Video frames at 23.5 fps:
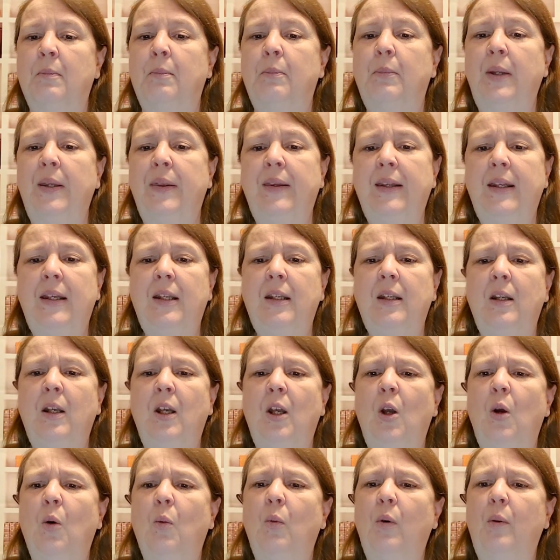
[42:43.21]
But then,
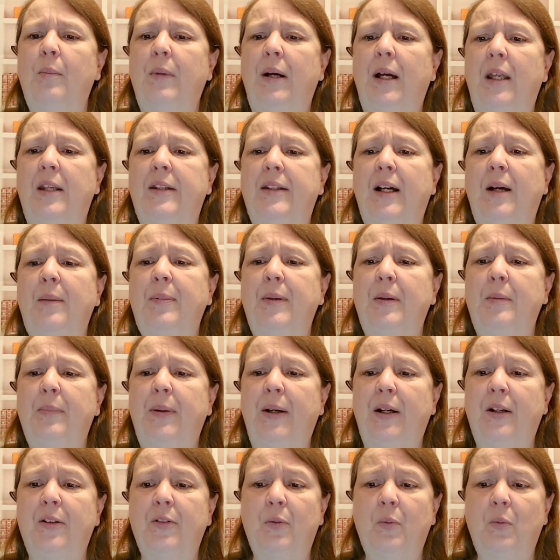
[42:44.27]
when my adopting
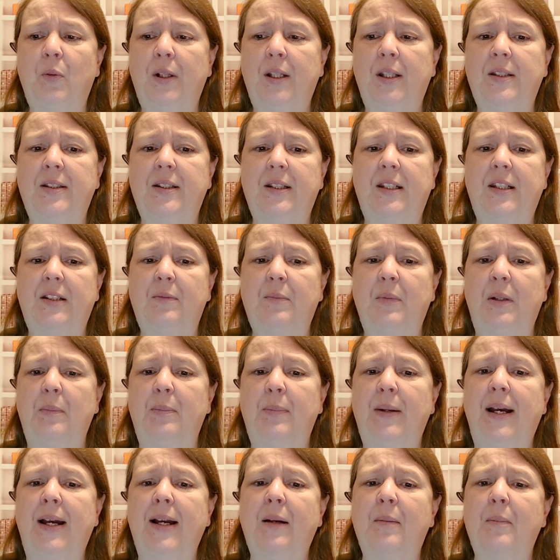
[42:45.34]
parents wanted to give me
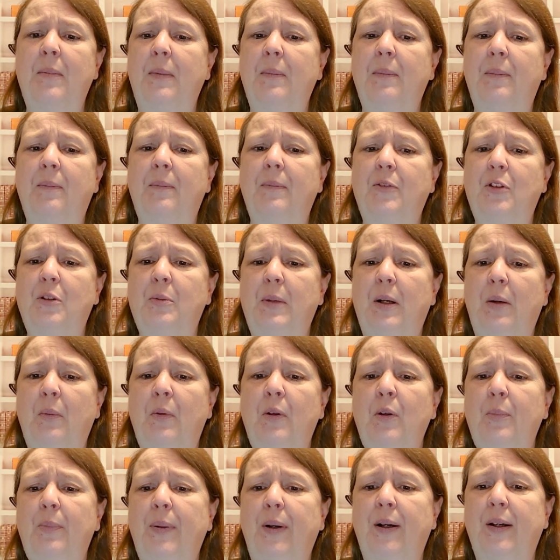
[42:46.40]
back to my
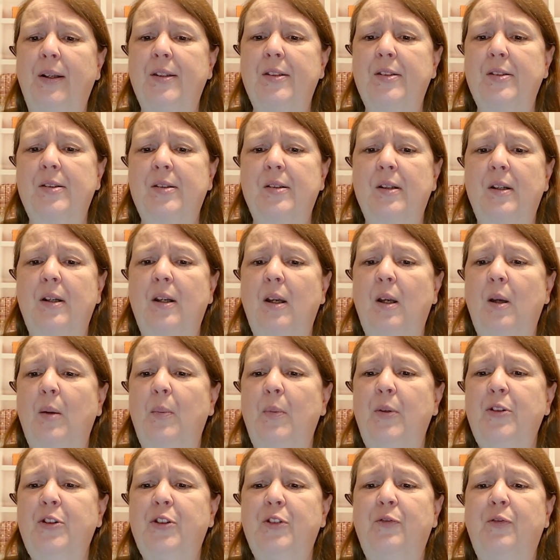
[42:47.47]
real parents,
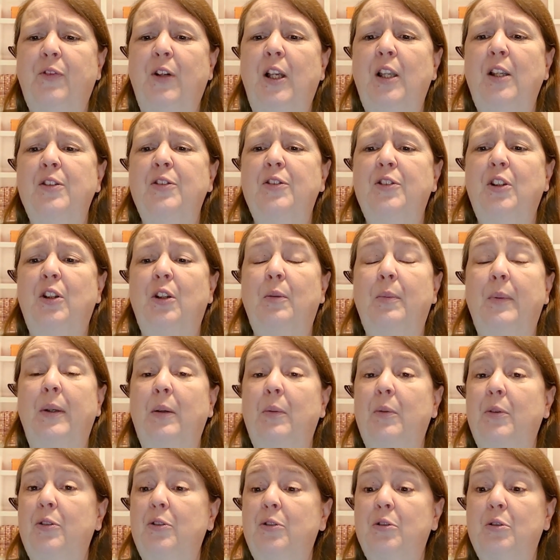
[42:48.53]
Mr. Mullins told them it
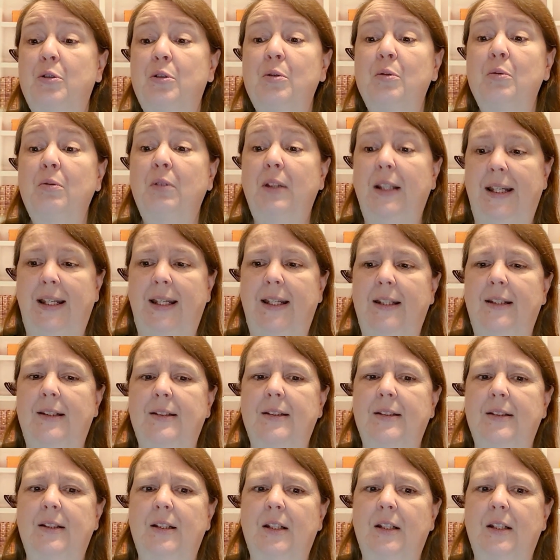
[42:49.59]
was too late.